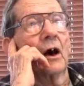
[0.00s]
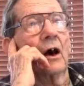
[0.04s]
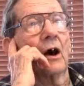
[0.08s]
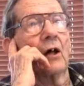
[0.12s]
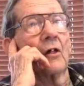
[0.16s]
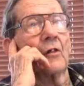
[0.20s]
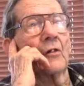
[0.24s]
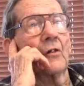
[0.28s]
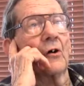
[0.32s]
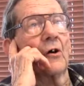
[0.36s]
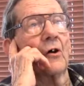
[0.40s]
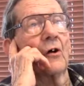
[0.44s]

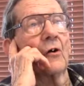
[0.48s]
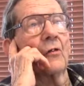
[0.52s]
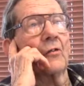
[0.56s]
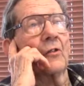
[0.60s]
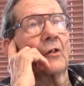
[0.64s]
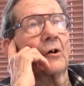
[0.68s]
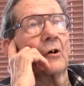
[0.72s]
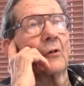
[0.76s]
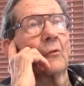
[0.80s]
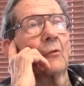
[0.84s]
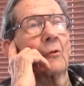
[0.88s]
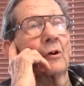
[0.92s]
Although
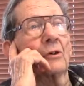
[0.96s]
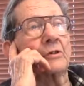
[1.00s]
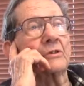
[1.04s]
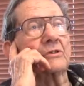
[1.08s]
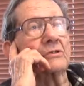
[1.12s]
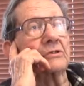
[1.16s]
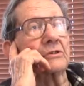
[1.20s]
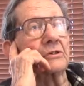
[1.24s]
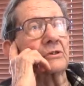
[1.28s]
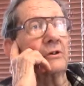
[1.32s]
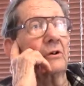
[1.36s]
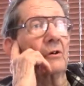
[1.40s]
there was
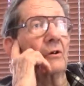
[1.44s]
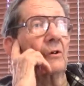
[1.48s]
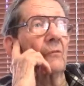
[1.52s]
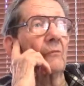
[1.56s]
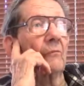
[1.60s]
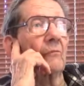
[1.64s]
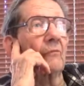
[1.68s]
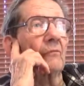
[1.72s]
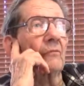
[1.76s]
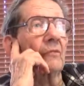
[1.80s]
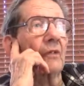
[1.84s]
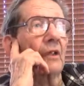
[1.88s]

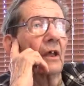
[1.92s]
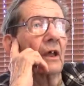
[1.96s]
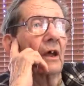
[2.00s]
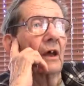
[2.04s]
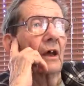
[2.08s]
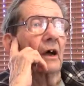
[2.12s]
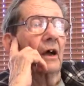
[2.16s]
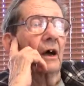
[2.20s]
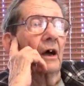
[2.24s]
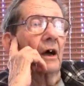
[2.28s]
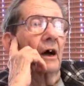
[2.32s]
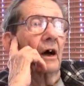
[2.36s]

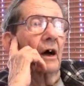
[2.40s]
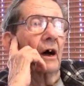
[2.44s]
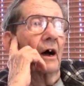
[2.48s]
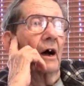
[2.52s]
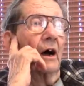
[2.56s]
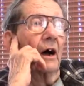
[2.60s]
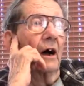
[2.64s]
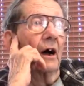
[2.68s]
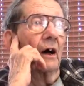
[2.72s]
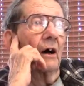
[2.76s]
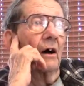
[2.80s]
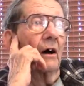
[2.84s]

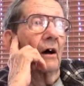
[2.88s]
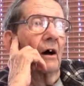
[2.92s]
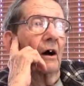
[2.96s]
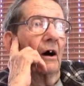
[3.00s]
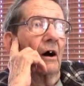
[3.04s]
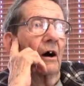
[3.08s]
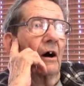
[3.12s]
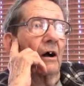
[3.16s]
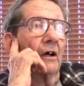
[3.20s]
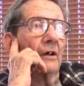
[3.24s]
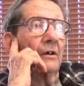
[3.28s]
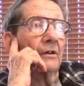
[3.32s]

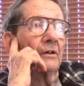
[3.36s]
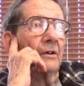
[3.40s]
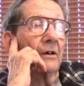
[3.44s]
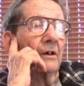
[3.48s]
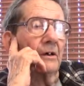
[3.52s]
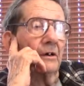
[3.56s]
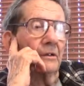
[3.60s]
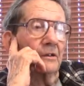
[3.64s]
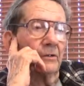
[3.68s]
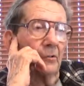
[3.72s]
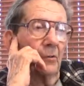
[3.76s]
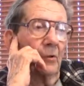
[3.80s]
on
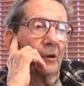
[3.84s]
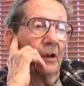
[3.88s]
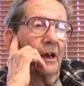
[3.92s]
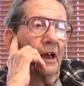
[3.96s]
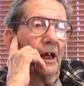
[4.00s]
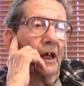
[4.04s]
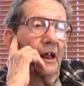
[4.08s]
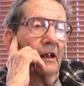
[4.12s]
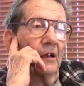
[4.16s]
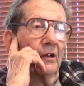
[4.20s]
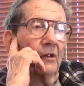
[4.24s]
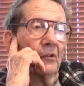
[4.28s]
the one
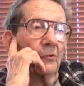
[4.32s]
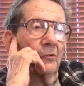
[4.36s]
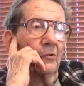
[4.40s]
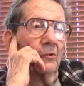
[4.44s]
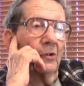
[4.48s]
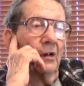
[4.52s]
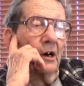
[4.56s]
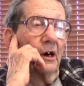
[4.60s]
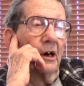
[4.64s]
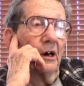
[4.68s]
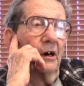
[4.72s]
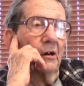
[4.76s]
island
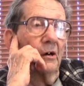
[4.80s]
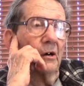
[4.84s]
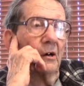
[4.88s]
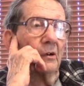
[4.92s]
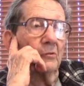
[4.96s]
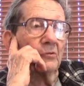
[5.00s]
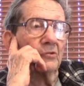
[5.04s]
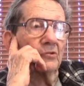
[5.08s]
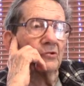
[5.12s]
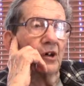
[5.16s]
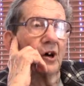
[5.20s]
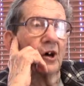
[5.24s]
I
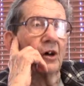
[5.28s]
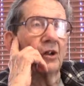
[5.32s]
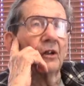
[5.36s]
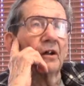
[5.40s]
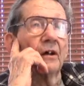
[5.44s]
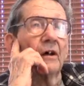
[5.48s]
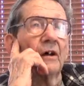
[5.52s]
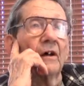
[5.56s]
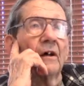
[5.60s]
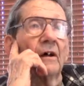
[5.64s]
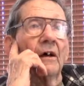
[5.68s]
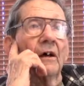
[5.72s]
was on,
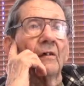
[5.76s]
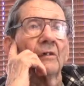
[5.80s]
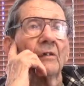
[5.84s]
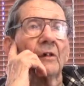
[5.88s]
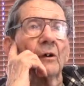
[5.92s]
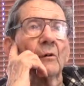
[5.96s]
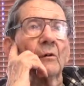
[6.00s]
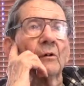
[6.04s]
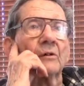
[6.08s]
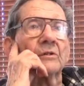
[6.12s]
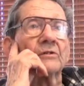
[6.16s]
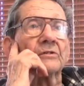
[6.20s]

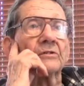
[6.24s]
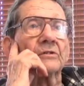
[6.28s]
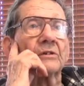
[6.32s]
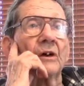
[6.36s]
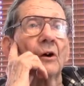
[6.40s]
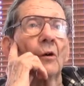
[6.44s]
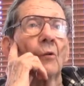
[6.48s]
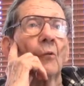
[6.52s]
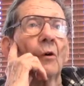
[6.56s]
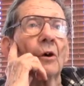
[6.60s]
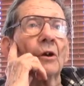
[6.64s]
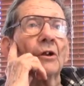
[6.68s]
there was
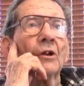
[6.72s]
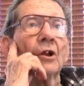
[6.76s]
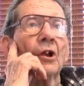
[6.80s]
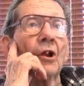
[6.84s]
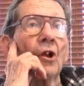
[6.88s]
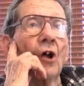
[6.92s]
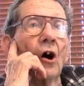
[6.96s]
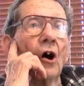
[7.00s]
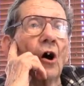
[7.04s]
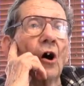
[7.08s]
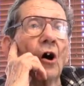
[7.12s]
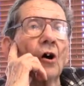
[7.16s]
one
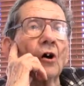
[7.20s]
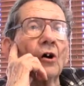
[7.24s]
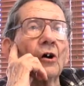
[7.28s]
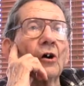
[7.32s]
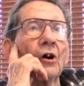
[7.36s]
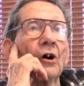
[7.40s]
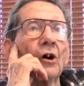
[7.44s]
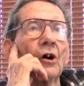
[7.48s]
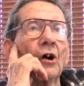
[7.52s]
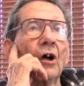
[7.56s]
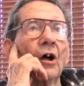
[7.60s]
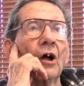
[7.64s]
long
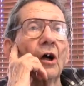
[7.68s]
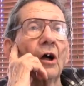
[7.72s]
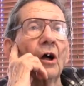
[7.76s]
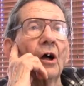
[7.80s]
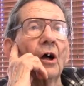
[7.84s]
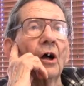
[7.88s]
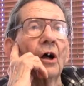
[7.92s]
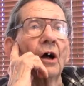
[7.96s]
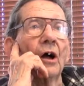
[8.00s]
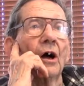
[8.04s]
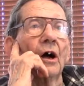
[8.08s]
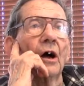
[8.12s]

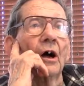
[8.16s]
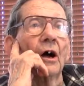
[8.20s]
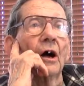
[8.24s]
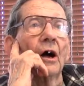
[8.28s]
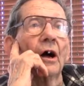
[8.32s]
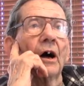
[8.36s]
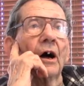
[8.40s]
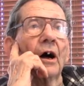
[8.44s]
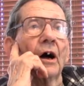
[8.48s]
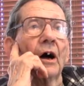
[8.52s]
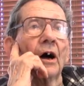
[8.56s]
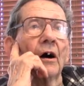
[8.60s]

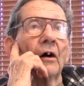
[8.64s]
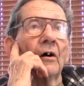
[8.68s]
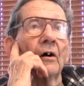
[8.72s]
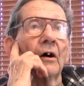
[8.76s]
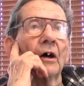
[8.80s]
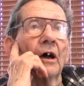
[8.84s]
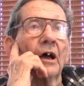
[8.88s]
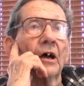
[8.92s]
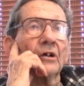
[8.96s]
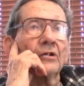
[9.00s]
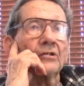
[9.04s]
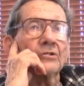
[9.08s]

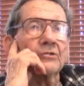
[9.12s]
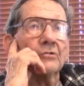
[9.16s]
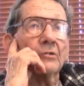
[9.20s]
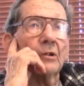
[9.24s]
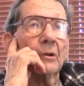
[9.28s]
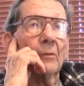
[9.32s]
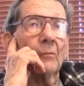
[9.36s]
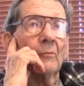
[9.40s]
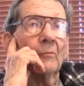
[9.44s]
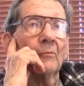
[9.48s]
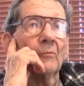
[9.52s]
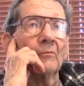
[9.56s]

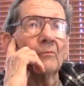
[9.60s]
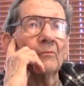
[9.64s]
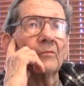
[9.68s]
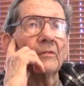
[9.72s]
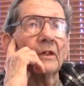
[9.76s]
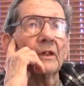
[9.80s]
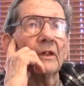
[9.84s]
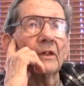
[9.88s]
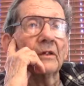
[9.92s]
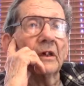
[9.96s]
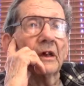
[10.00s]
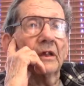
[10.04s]
airstrip
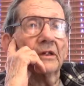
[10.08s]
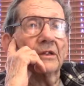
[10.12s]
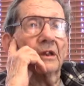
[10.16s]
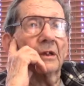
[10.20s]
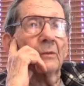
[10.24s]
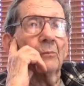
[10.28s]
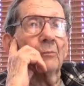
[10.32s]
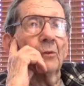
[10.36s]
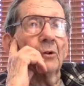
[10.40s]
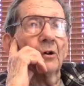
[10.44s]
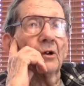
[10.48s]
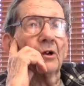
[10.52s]
that they
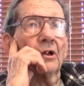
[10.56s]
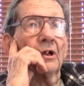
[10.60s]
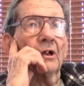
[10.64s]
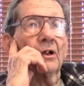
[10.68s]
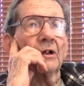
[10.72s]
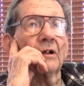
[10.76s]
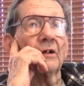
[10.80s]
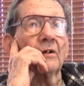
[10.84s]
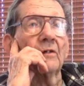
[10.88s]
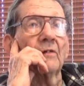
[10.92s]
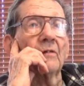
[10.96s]
put in.